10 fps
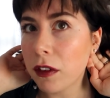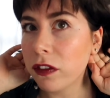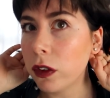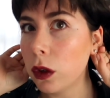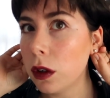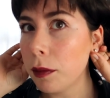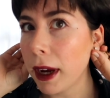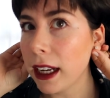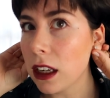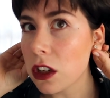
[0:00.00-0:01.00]
For
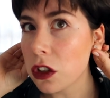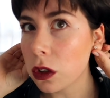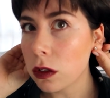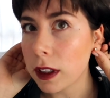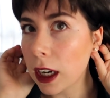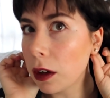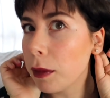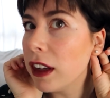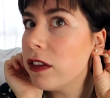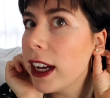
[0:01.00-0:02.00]
my jewelry on
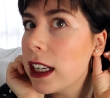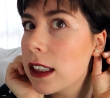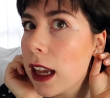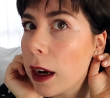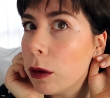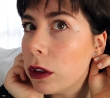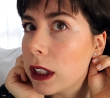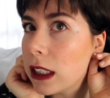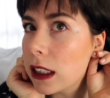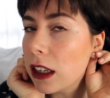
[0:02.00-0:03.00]
my face, I wore
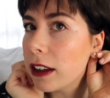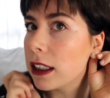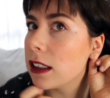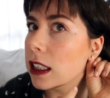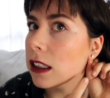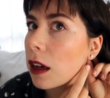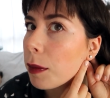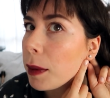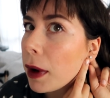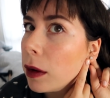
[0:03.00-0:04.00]
these earrings. These are
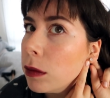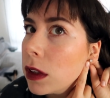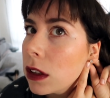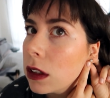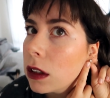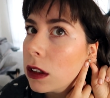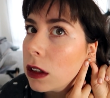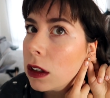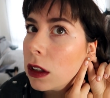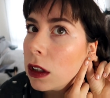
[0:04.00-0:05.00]
my mum's,
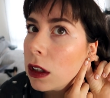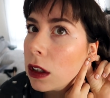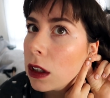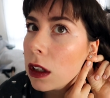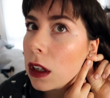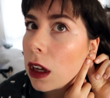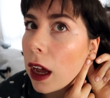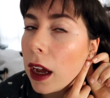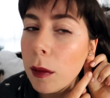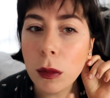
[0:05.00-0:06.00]

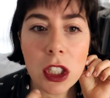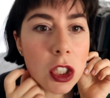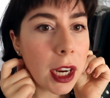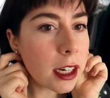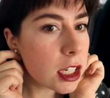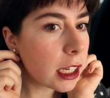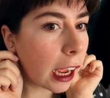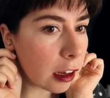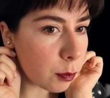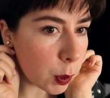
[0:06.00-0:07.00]
which she actually
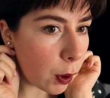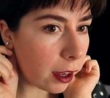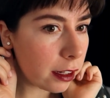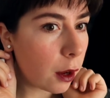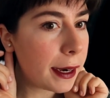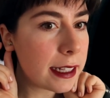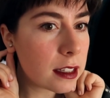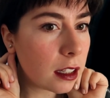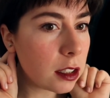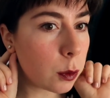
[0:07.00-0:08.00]
gave me a while ago, and I
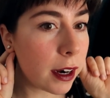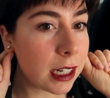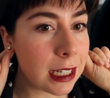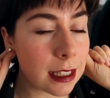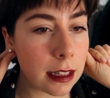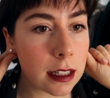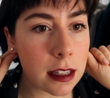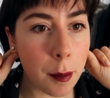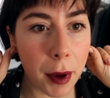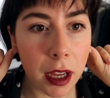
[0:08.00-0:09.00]
started wearing these in the
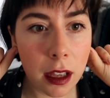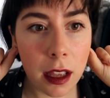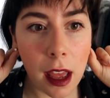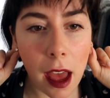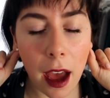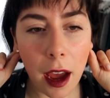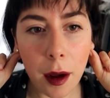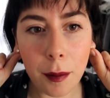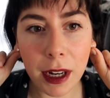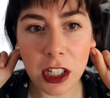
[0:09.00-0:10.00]
summer.
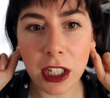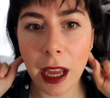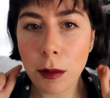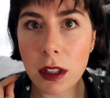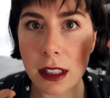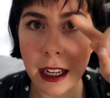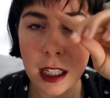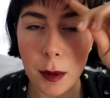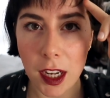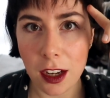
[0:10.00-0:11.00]
And she kept on
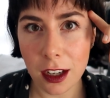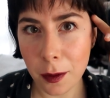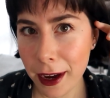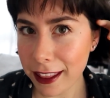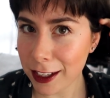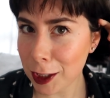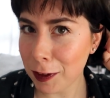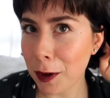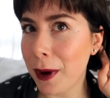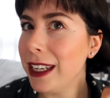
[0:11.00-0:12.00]
saying to me, are you gonna wear those
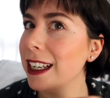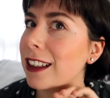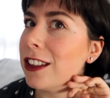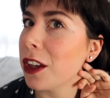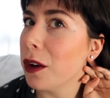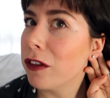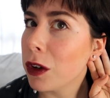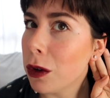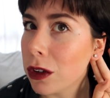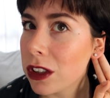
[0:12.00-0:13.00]
for your wedding? So of
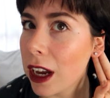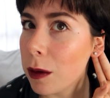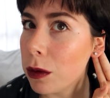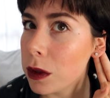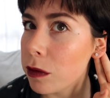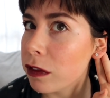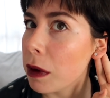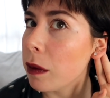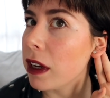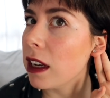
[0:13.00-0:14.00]
course I wore them
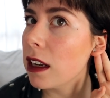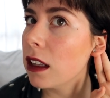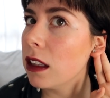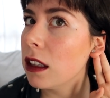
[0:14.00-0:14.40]
for my wedding,